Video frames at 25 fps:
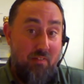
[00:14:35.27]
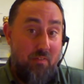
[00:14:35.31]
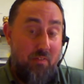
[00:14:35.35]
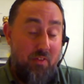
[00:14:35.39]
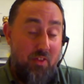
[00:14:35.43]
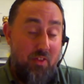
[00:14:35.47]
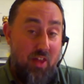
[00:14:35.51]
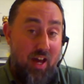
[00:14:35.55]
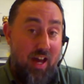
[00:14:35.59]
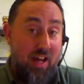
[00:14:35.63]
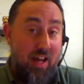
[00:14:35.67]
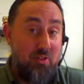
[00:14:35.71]

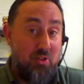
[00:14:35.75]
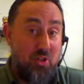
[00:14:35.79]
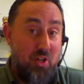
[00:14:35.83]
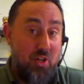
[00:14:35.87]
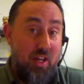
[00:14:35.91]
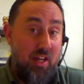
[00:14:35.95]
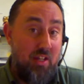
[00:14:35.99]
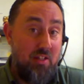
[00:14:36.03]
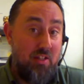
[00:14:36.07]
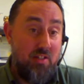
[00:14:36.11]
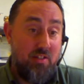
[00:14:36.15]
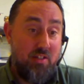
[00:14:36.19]
that
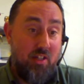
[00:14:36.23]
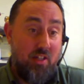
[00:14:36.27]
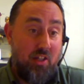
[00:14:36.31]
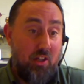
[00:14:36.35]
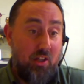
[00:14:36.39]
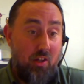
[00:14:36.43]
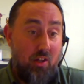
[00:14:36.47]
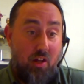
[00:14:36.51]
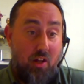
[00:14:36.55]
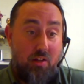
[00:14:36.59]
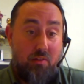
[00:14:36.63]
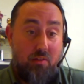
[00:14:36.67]
changes a
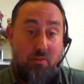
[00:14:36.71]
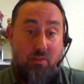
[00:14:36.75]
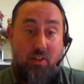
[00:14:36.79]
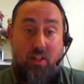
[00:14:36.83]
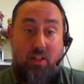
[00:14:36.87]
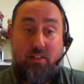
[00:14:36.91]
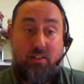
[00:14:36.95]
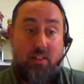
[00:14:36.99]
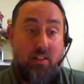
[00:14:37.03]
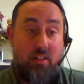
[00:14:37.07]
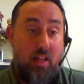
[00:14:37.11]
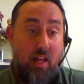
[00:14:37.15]
lot of
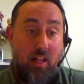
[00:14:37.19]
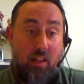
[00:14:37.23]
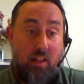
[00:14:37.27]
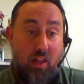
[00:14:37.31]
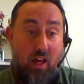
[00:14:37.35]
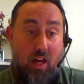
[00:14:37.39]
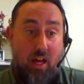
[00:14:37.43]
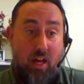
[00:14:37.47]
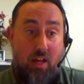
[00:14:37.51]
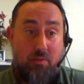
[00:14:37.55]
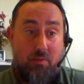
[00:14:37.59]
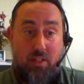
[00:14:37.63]
things in their
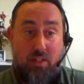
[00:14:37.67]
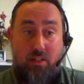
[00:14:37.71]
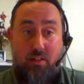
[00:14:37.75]
lives.